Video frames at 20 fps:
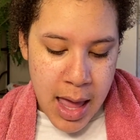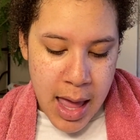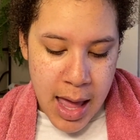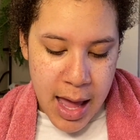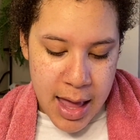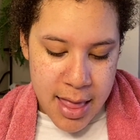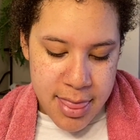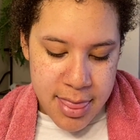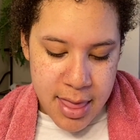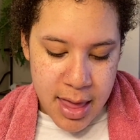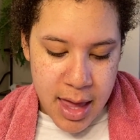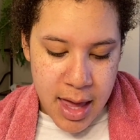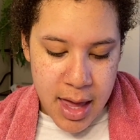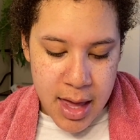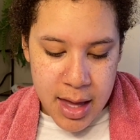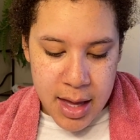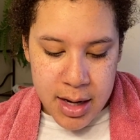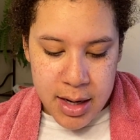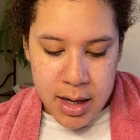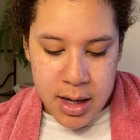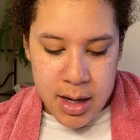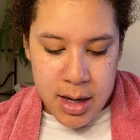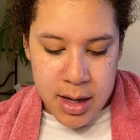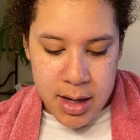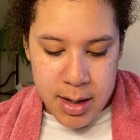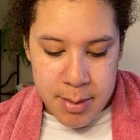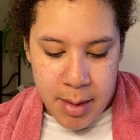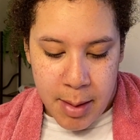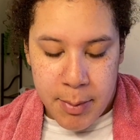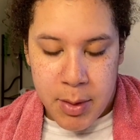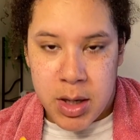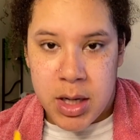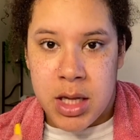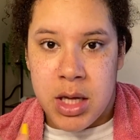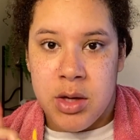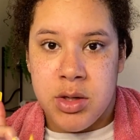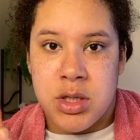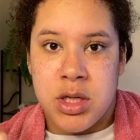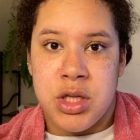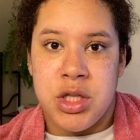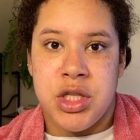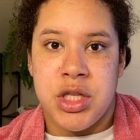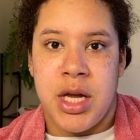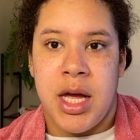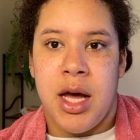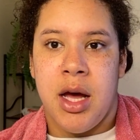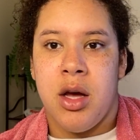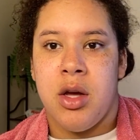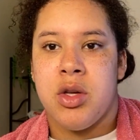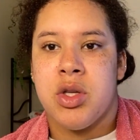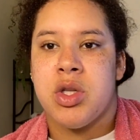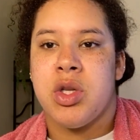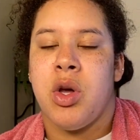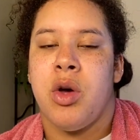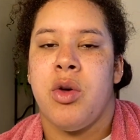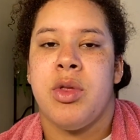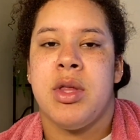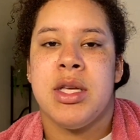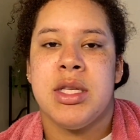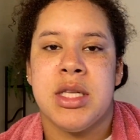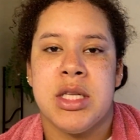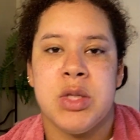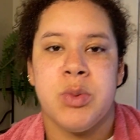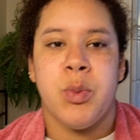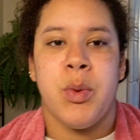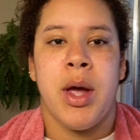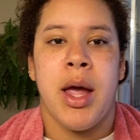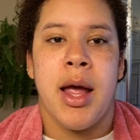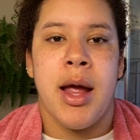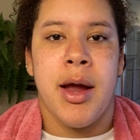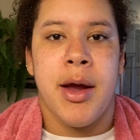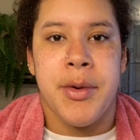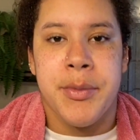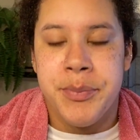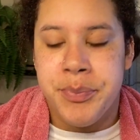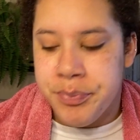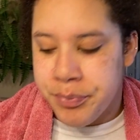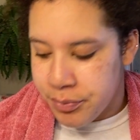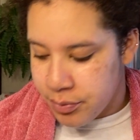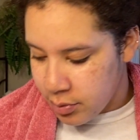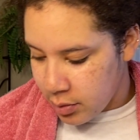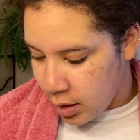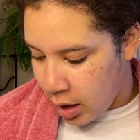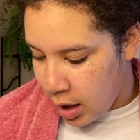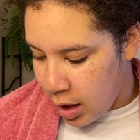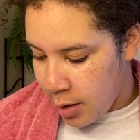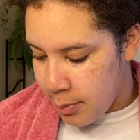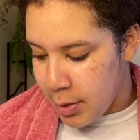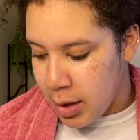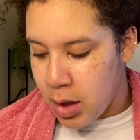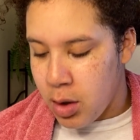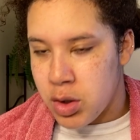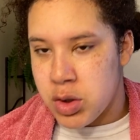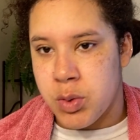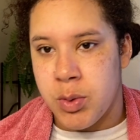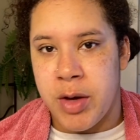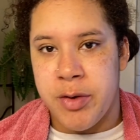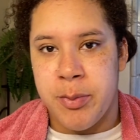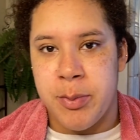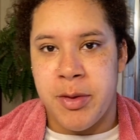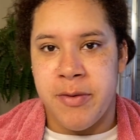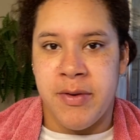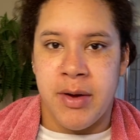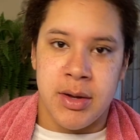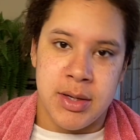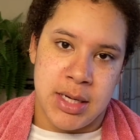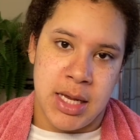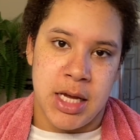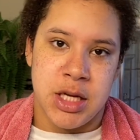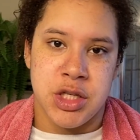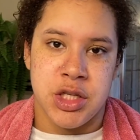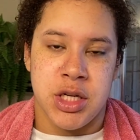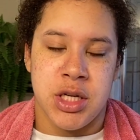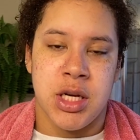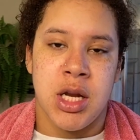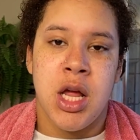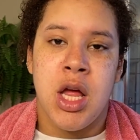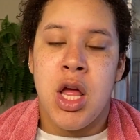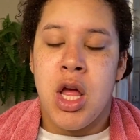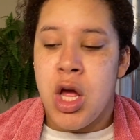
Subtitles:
And then I'm going to use a gel. So this is where it goes away from the foundation.